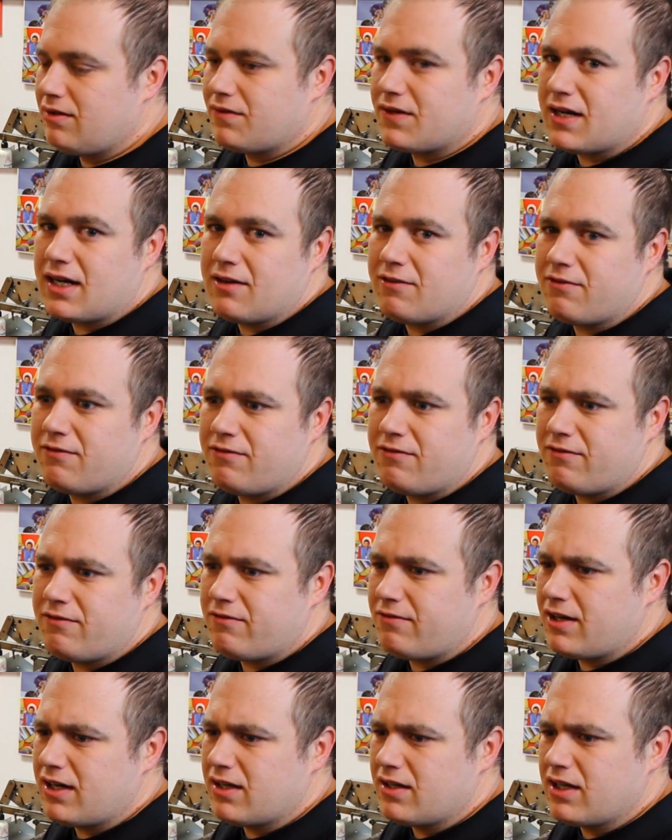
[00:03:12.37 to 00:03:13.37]
You've got to
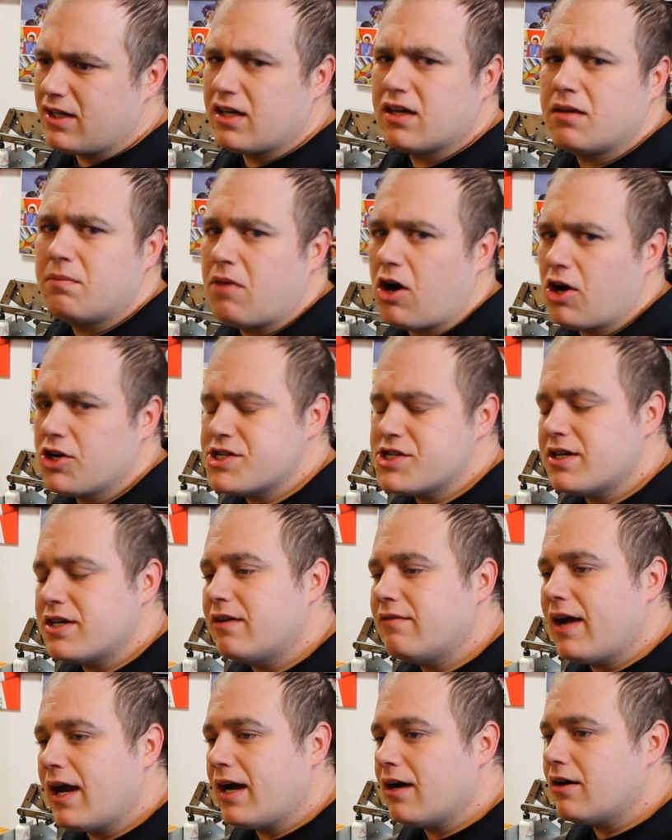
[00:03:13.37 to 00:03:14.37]
fairly good
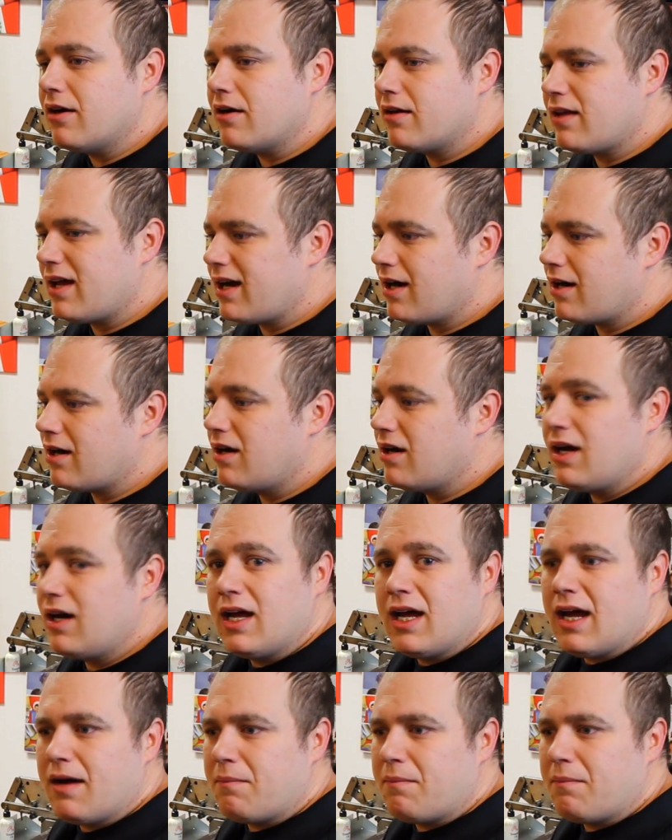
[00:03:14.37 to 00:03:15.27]
margin of error there.